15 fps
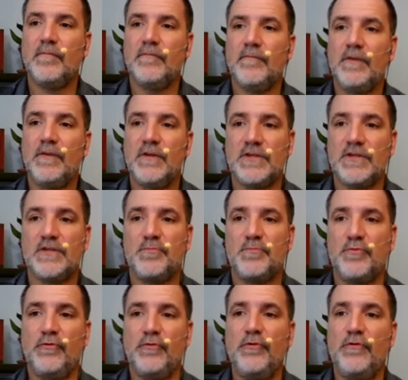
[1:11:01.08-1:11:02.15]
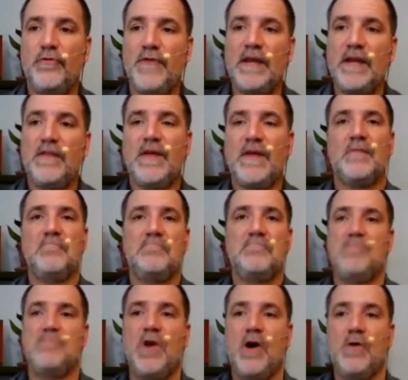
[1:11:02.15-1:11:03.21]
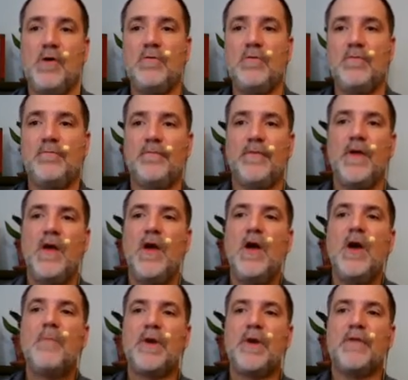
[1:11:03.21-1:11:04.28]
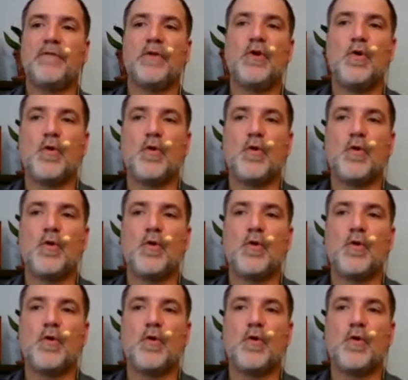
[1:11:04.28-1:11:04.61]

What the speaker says: Does this prove anything? No. But if Lenore